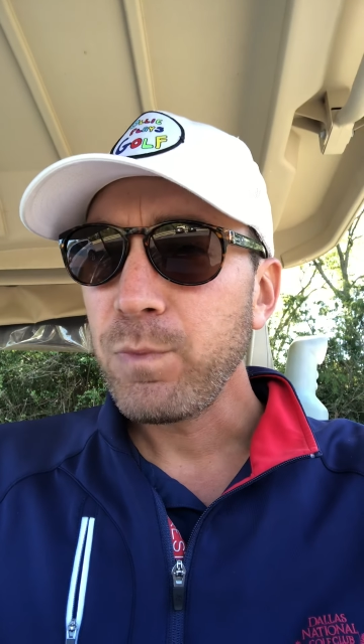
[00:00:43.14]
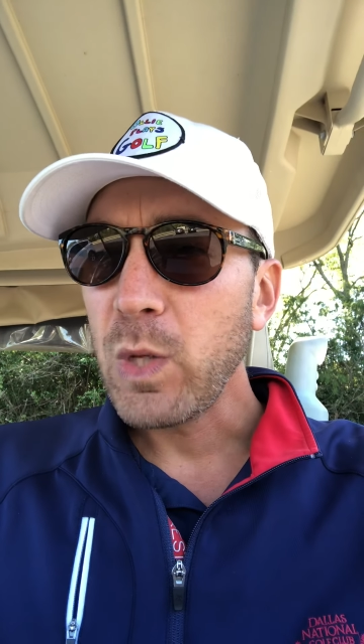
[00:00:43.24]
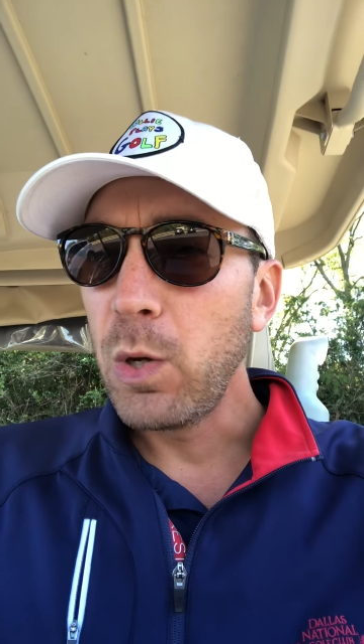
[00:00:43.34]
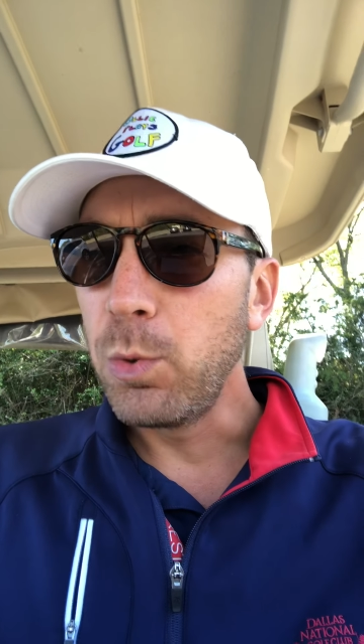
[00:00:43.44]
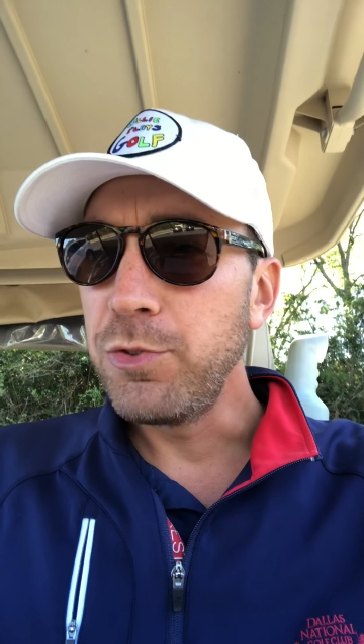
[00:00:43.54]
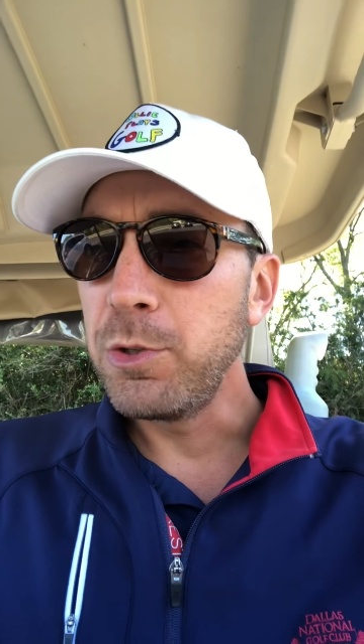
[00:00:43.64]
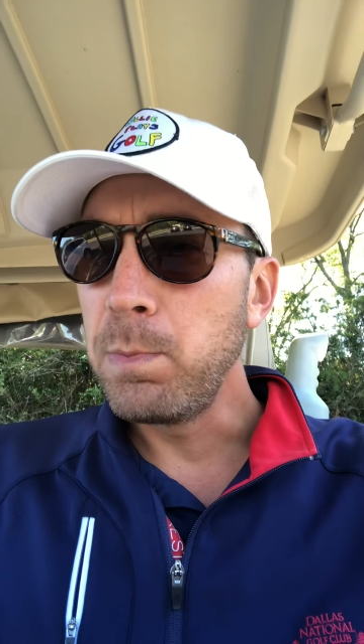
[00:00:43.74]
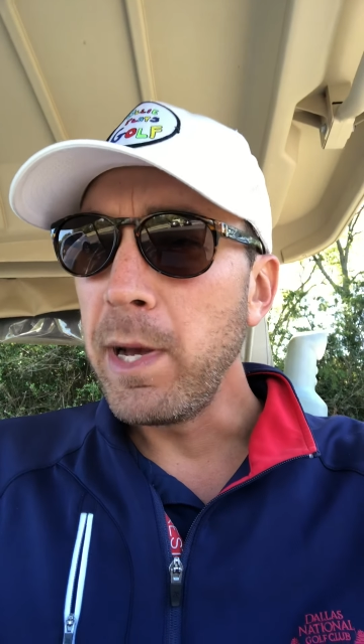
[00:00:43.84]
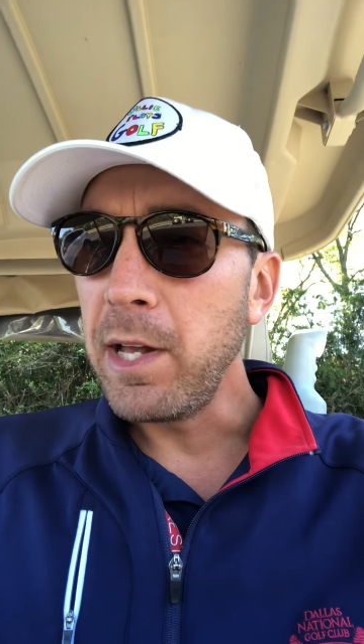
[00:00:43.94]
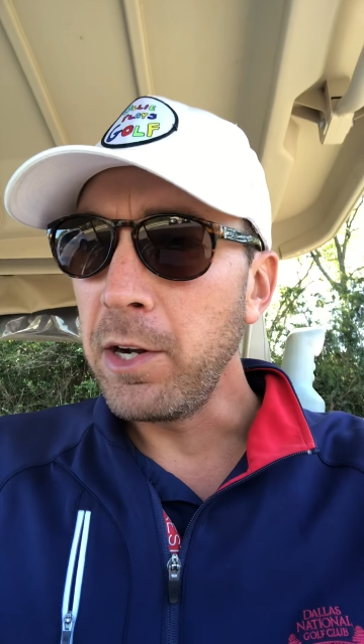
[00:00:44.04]
who would you
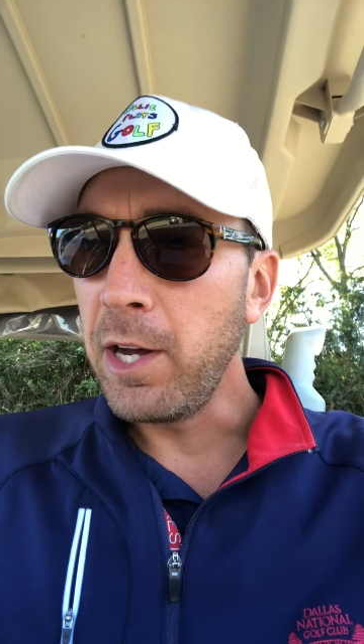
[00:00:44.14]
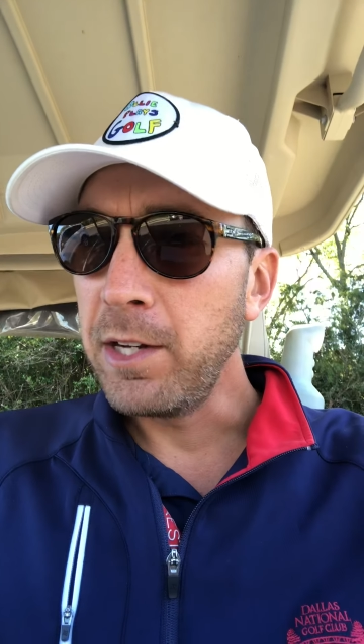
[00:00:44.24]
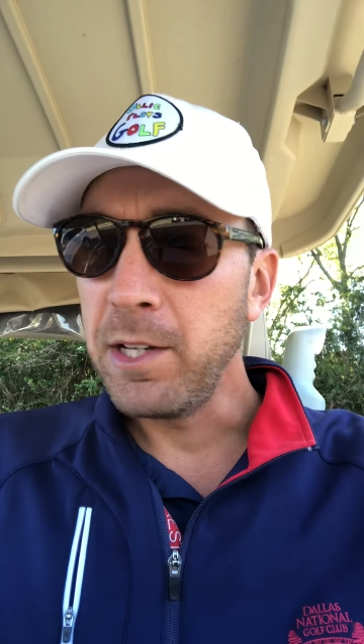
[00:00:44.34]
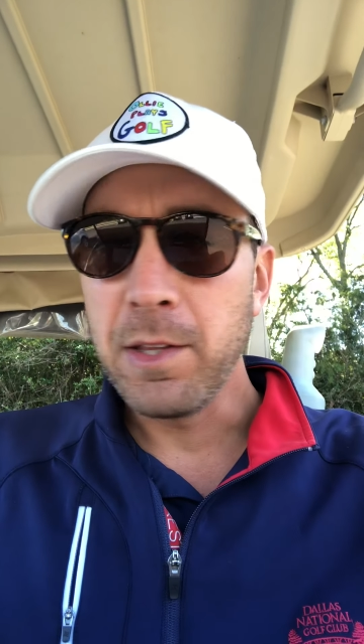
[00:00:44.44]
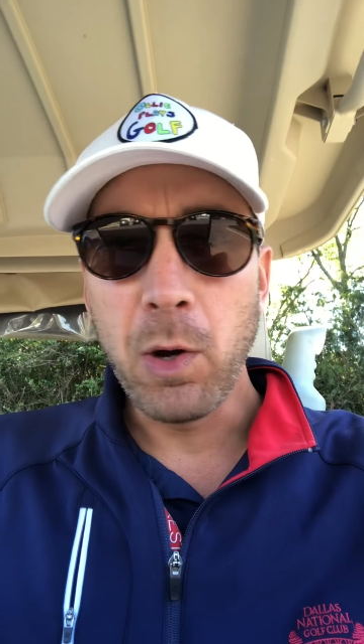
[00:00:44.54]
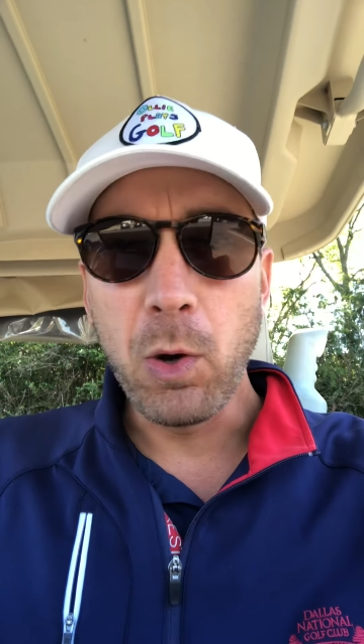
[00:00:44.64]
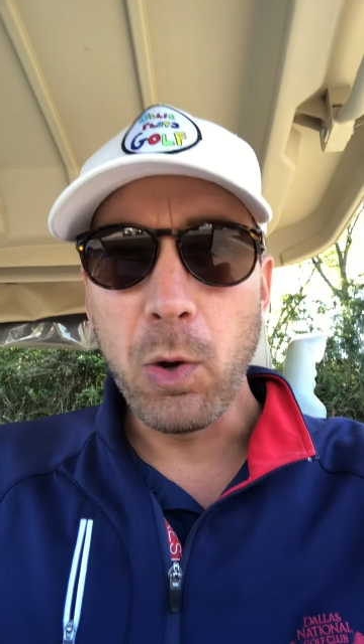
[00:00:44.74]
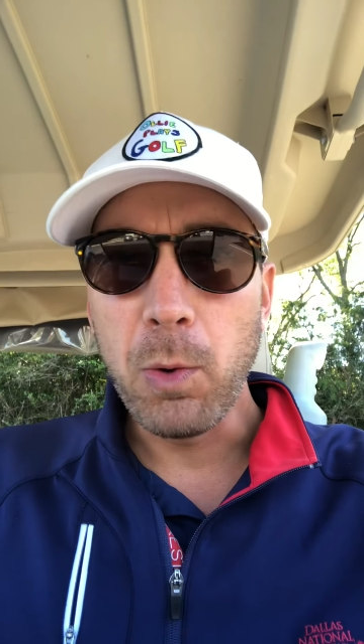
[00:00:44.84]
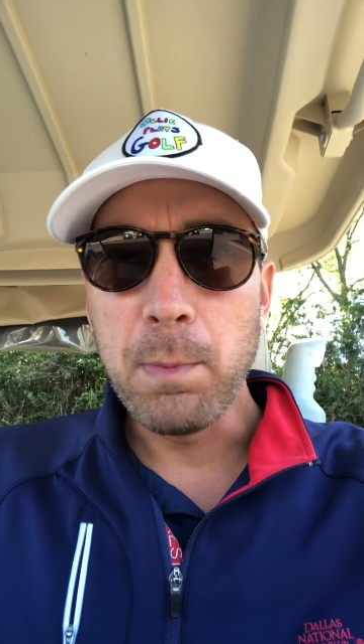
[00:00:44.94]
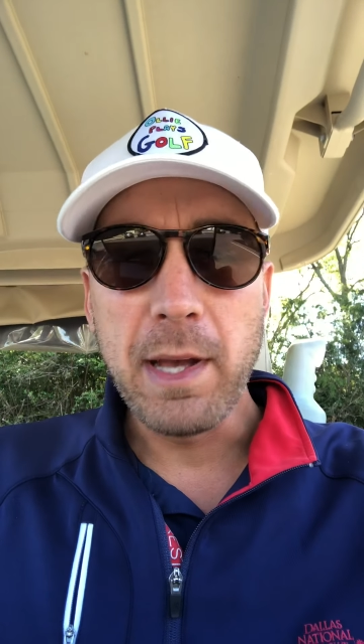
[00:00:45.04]
bet on? And the
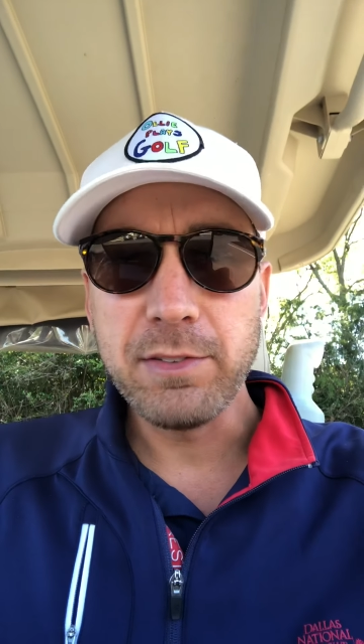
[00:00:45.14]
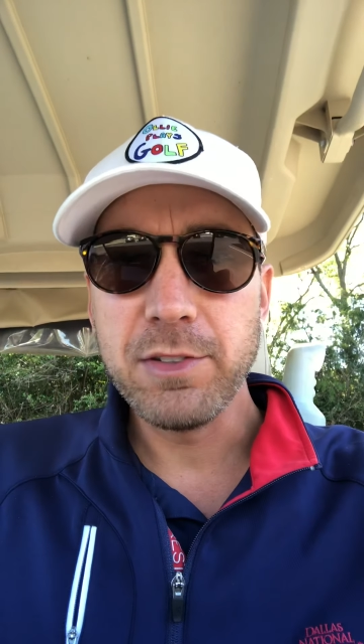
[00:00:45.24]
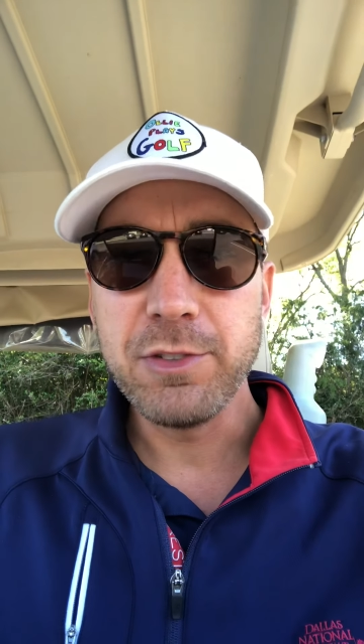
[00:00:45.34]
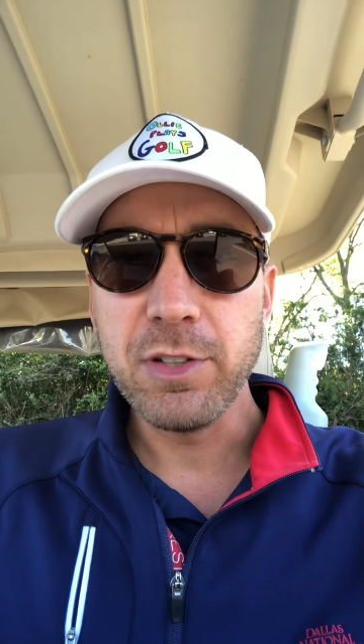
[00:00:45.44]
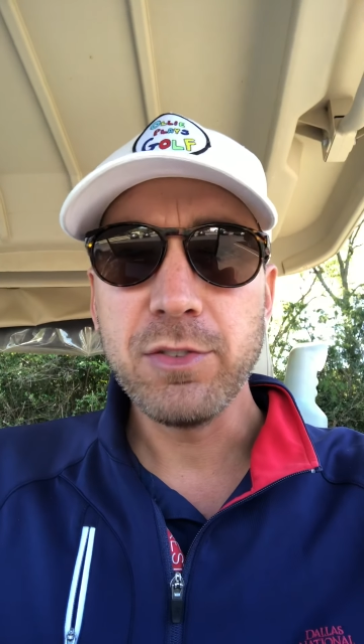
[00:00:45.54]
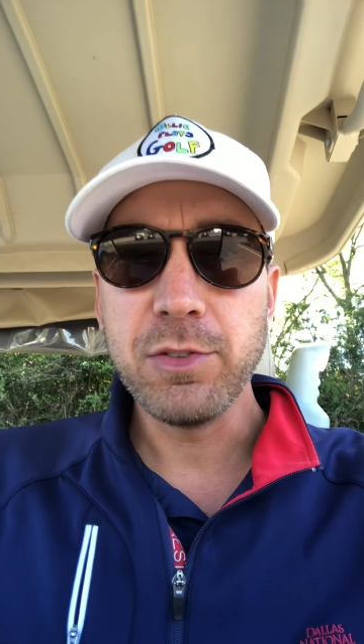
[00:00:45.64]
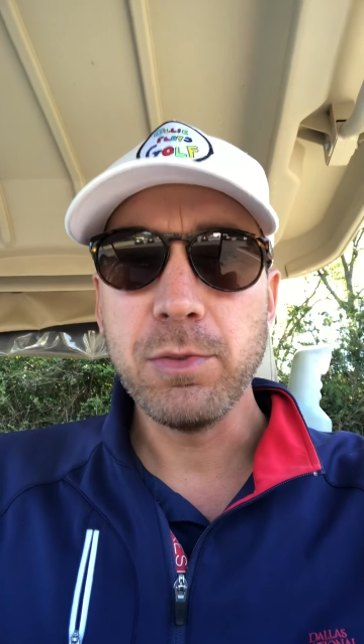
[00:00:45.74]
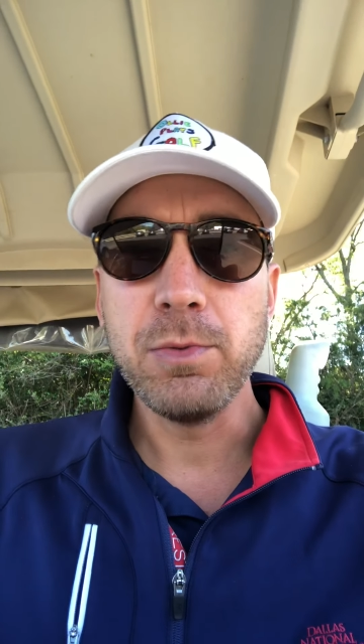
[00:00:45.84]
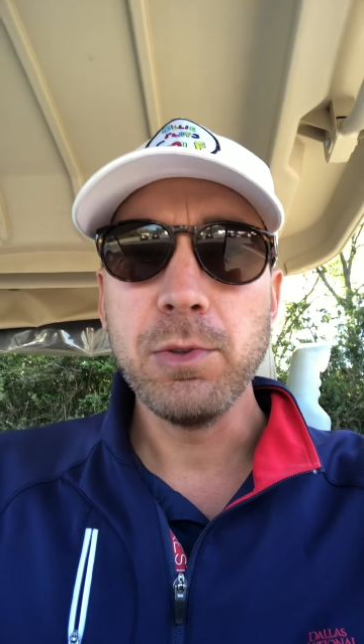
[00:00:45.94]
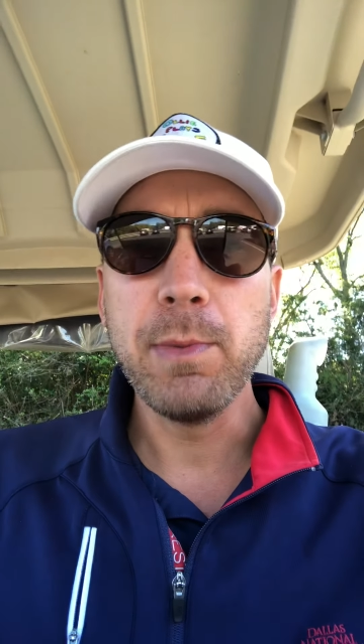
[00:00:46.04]
whole message is
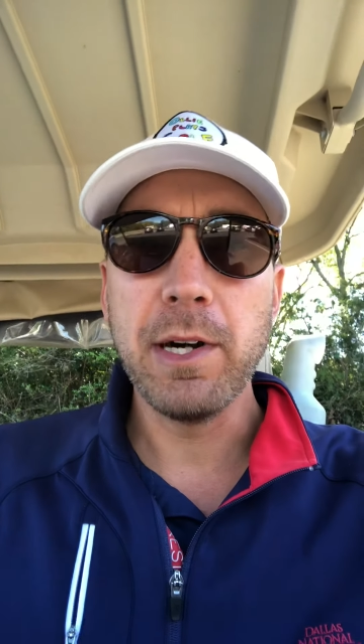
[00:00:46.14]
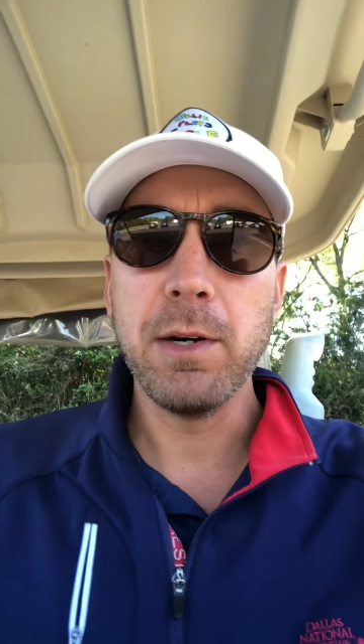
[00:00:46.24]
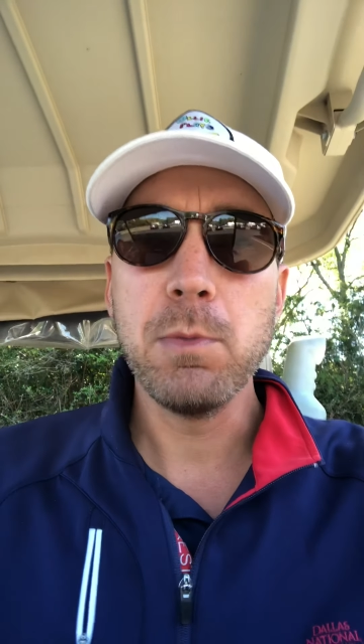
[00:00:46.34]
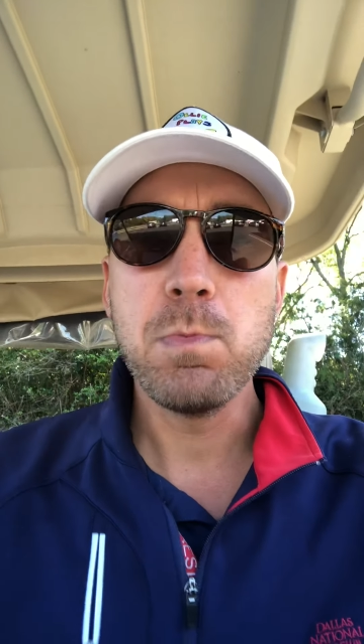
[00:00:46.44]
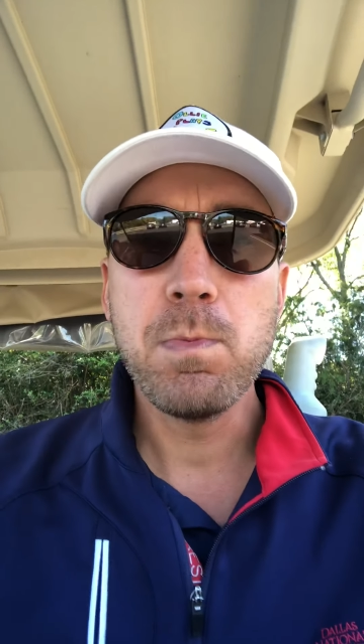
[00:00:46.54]
you better,